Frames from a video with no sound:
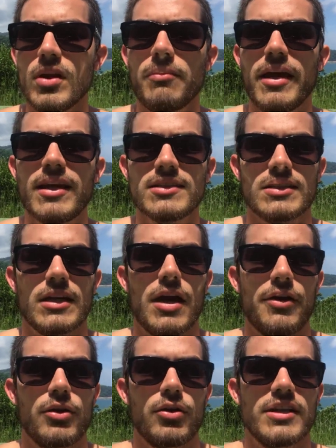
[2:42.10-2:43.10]
make a
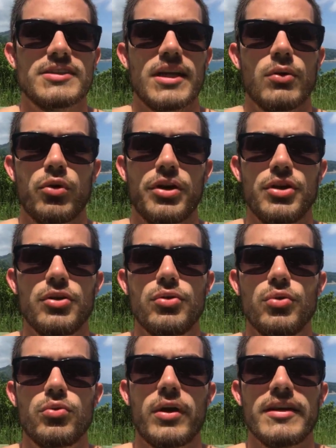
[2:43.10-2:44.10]
scenario, let's say, where
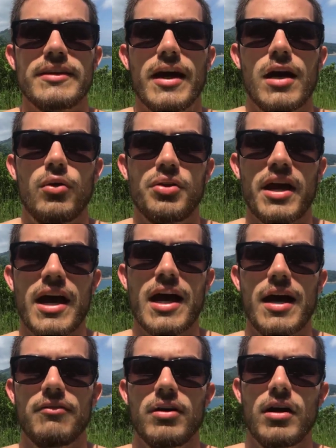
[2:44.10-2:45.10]
you right now you
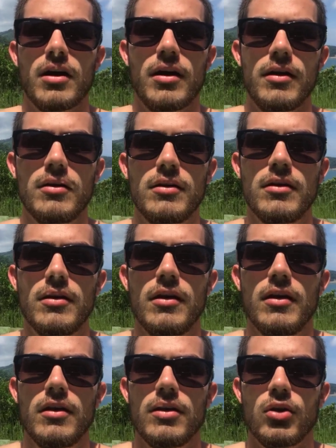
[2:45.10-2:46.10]
have
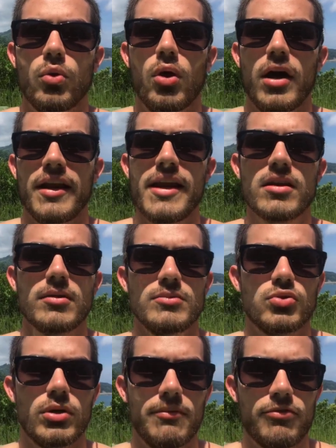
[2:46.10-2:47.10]
an income
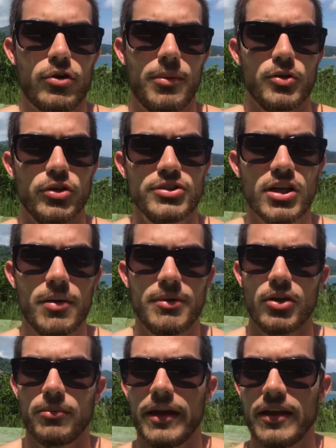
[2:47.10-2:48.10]
stream from your job,
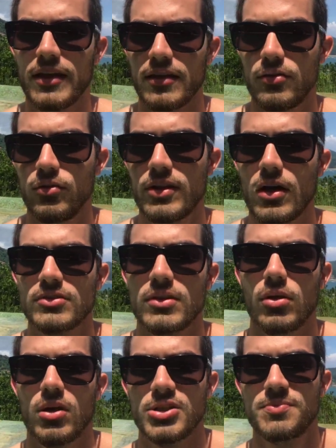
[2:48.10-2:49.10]
and you're making
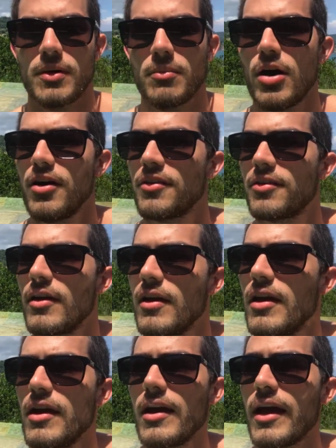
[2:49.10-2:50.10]
$2,000 per month,
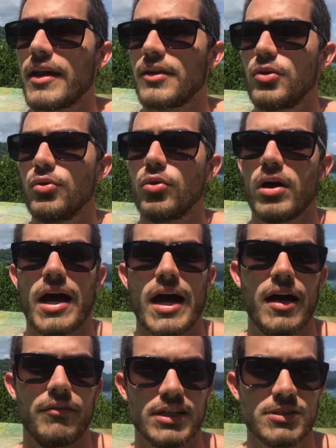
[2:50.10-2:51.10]
and you
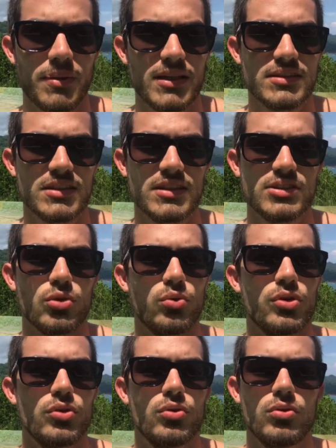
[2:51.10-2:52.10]
have expenses, so
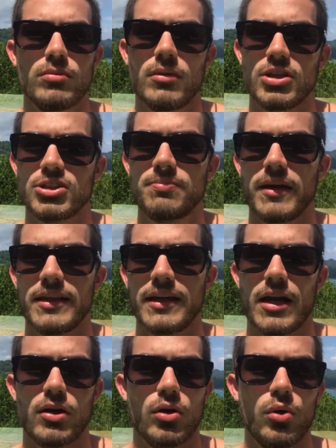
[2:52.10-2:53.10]
you are spending
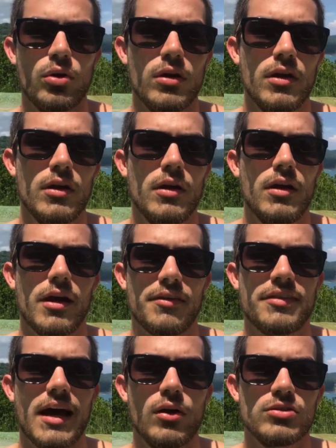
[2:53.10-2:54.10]

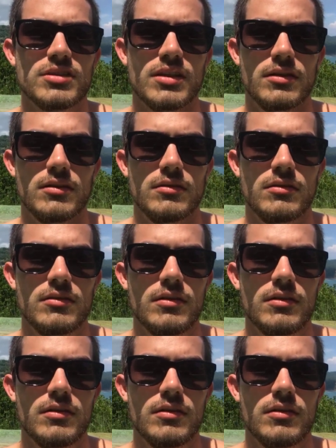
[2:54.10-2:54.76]
$1,000